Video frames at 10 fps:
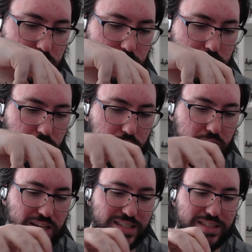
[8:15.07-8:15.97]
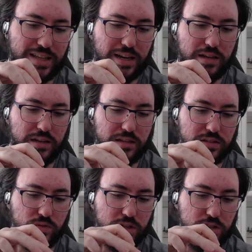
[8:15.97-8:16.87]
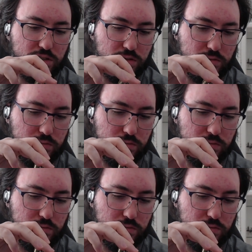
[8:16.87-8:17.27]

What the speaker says: So kastanj in Swedish. Oh.